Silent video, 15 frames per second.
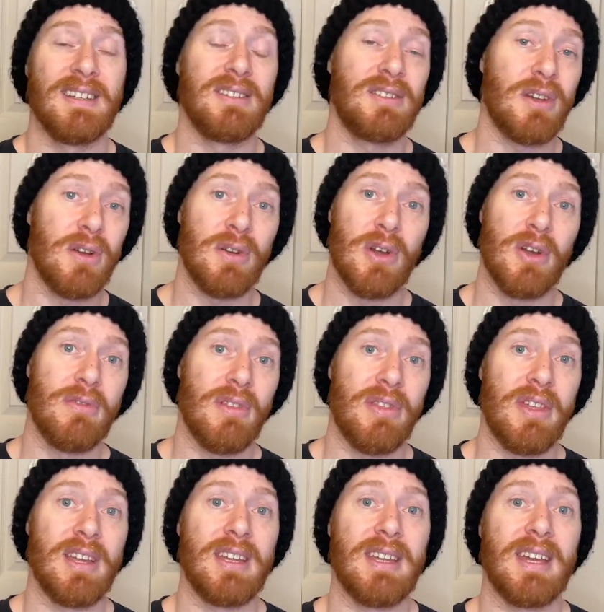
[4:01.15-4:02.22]
Don't
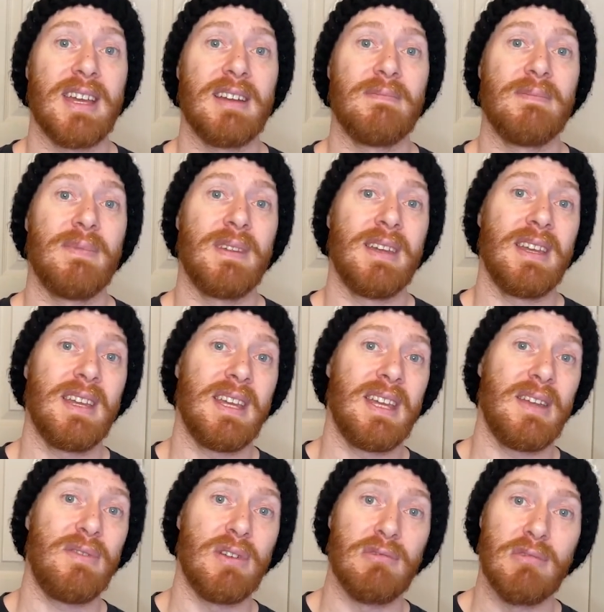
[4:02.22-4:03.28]
overthink it.
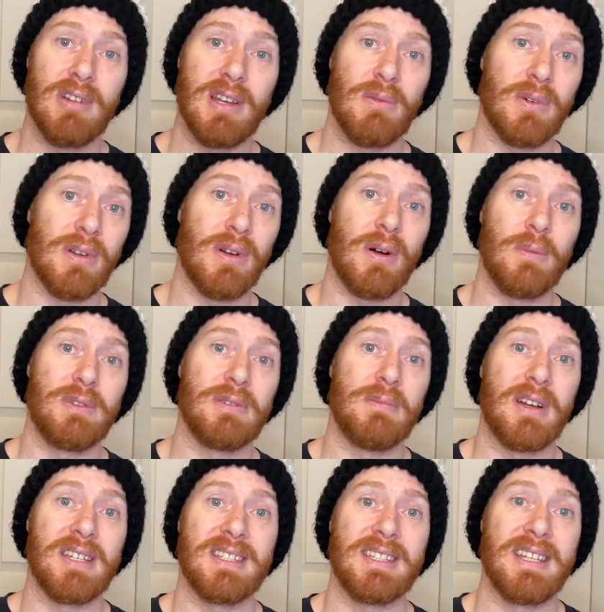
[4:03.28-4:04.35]
If you really want to
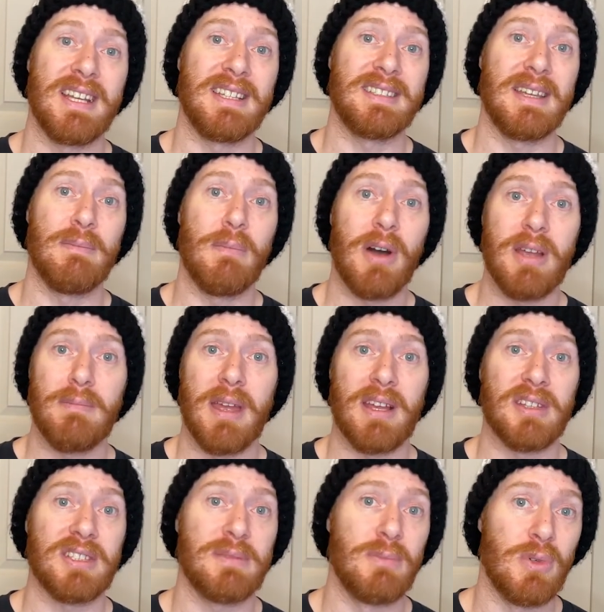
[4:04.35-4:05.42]
optimize things, it might make a
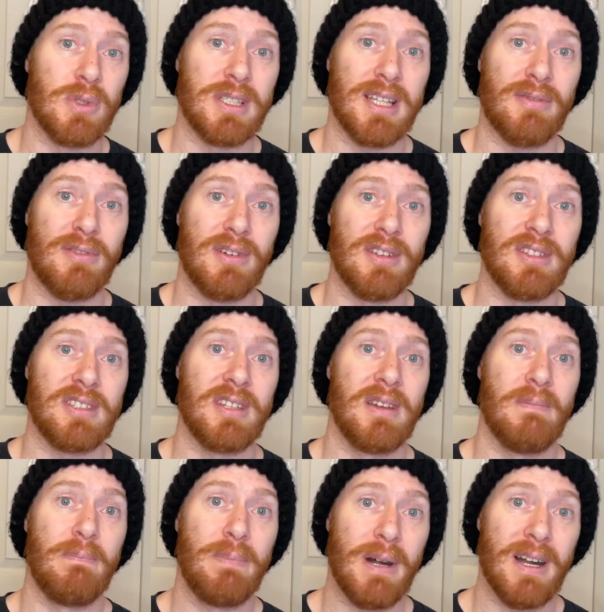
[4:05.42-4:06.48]
small difference,
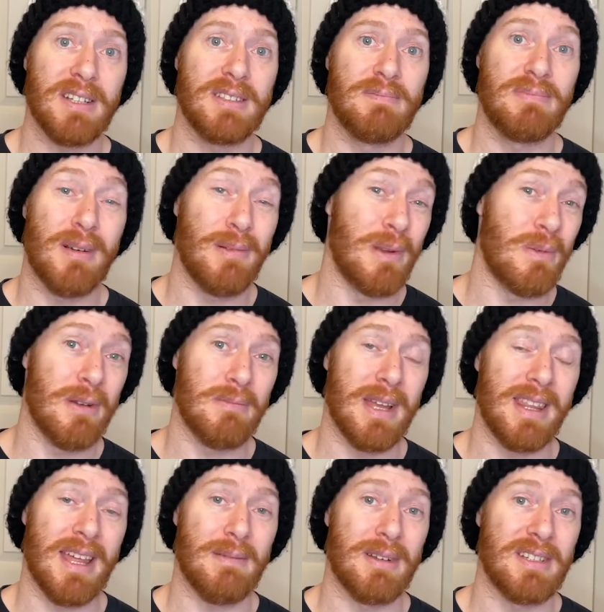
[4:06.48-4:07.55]
but probably won't make
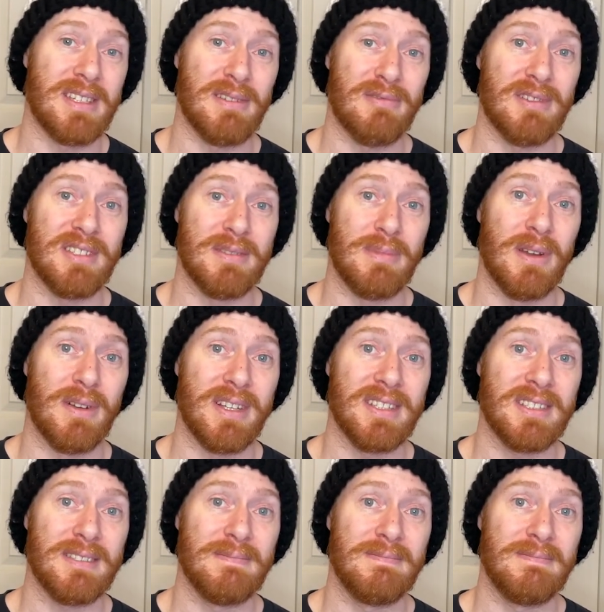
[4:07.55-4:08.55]
that much difference, to be honest.